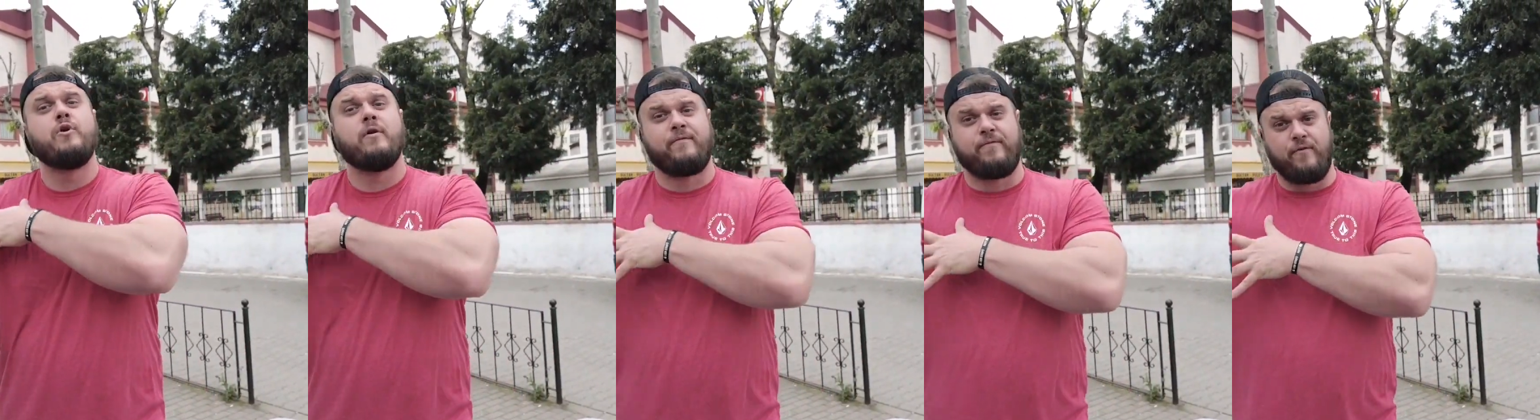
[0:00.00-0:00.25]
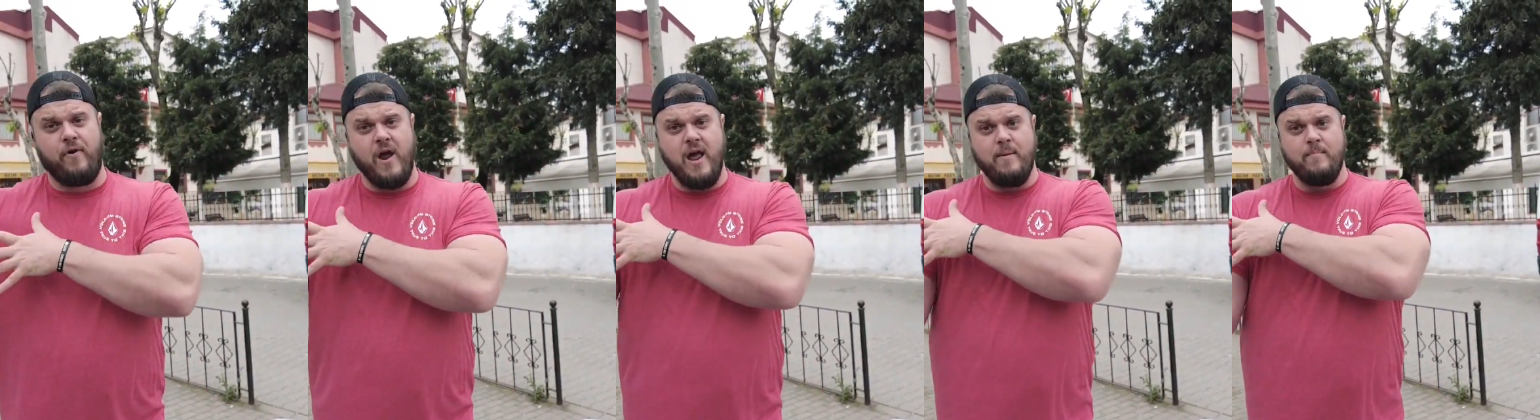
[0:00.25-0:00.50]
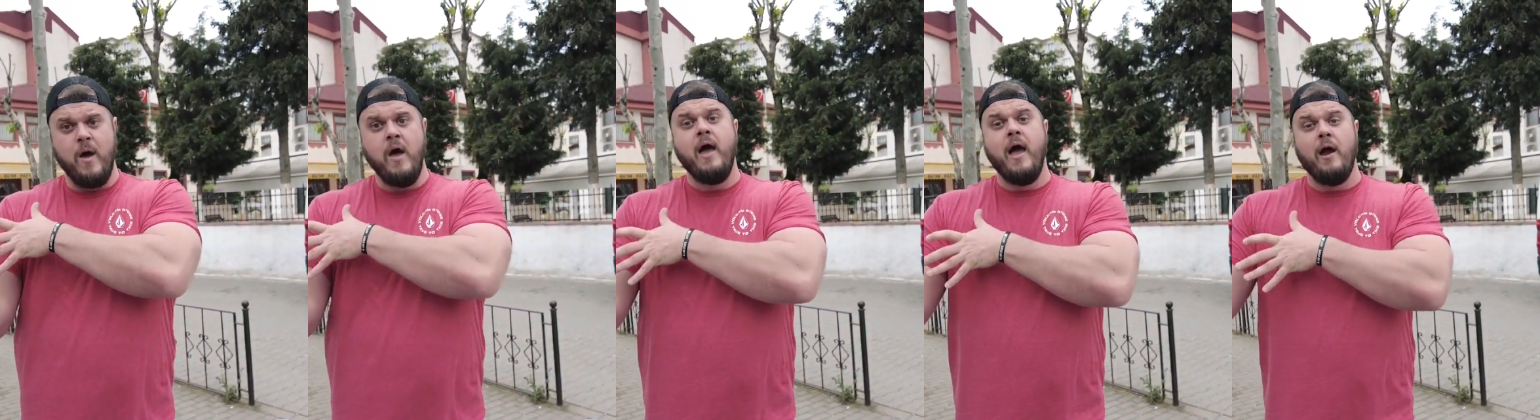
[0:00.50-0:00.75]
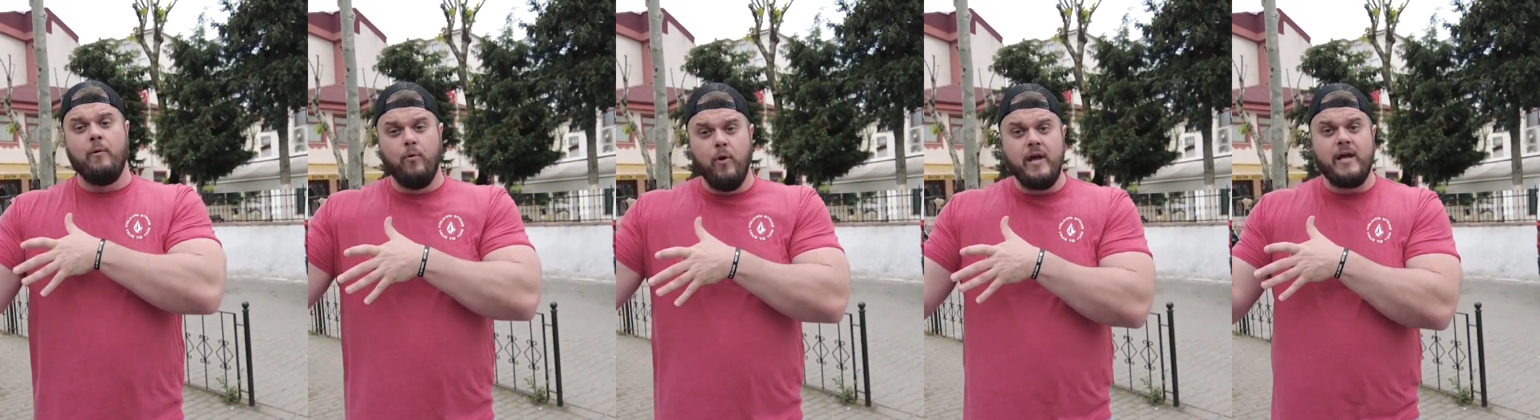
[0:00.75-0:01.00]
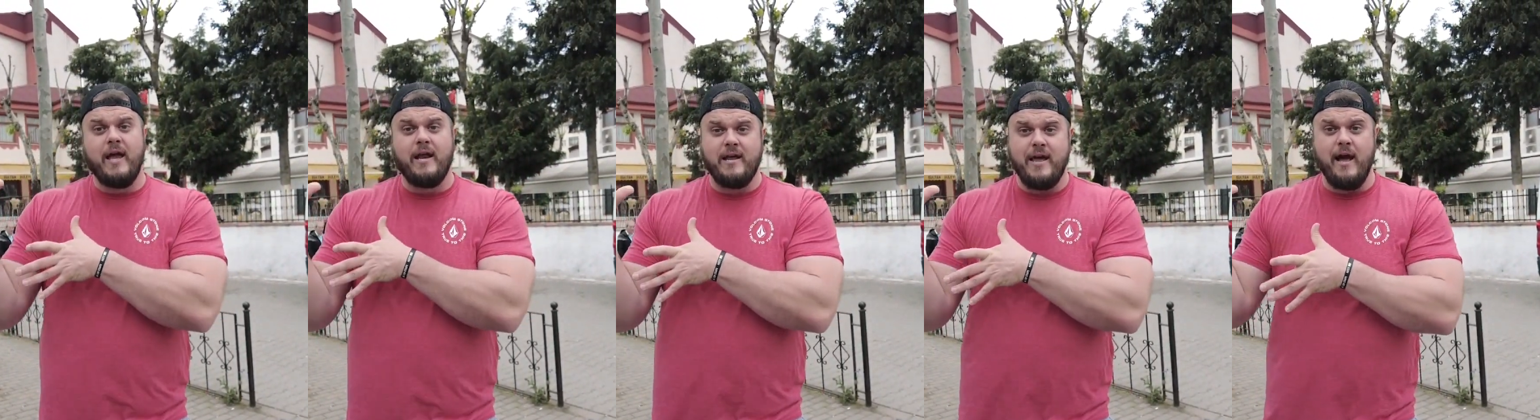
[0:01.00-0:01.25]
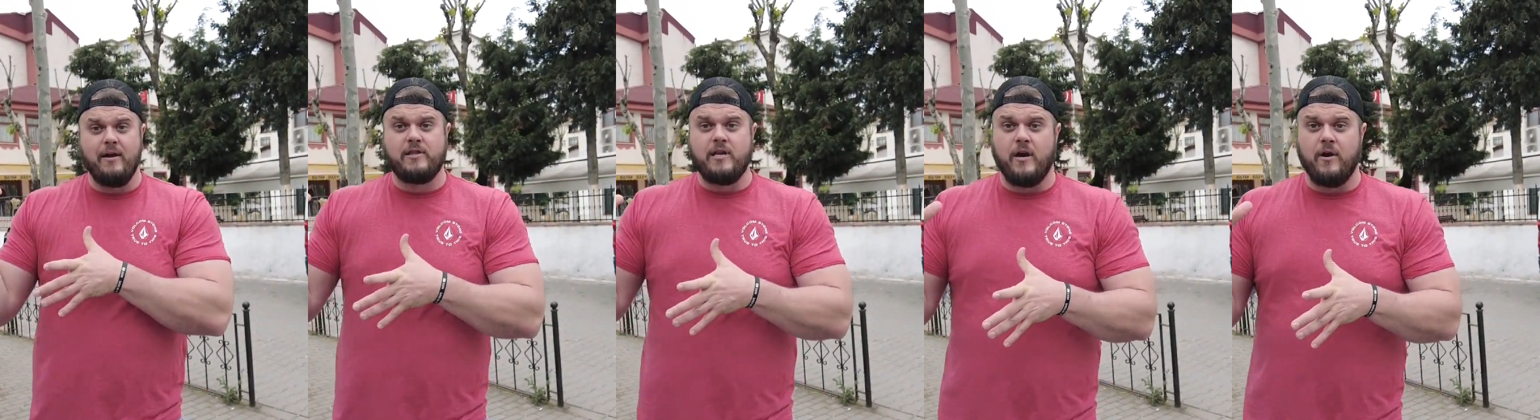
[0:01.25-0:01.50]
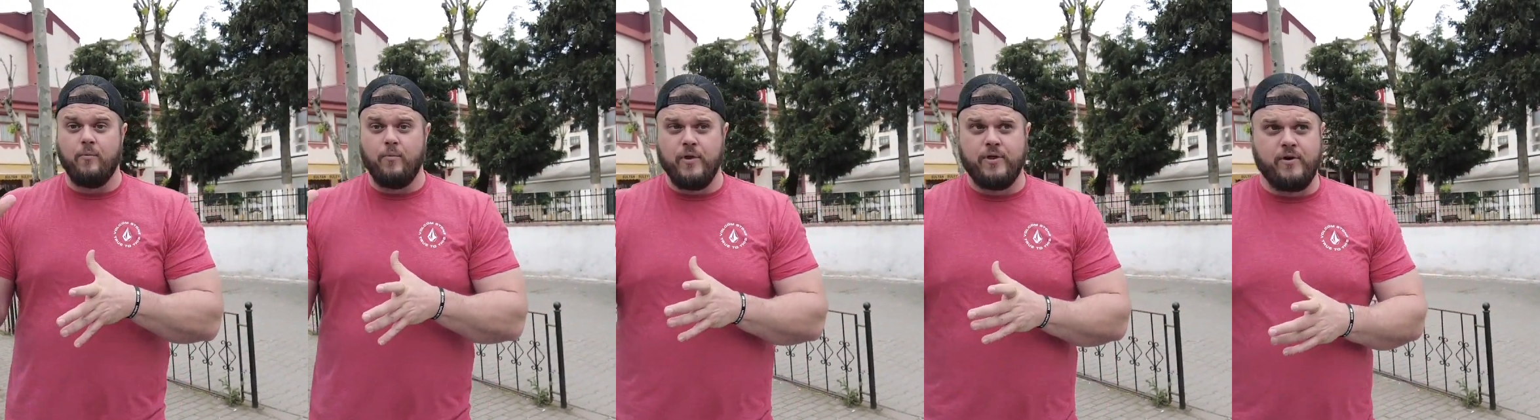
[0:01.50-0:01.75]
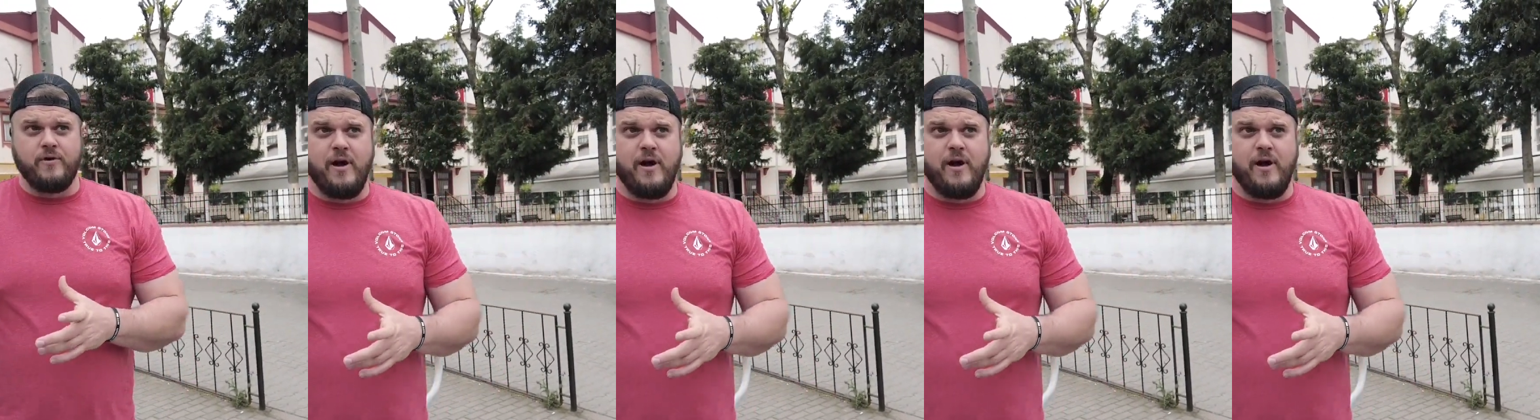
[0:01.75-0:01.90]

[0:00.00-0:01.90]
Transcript: through your frame and really getting out there with